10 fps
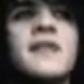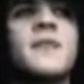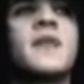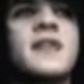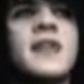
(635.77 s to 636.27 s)
And
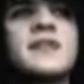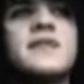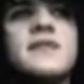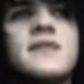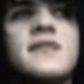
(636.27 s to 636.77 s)
I'm like, "Thanks,
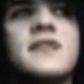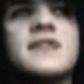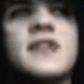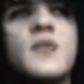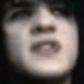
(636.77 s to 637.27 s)
dude." And
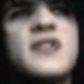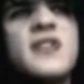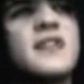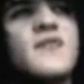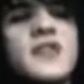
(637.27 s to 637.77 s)
he's like, "We should
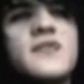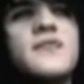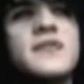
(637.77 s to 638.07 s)
like do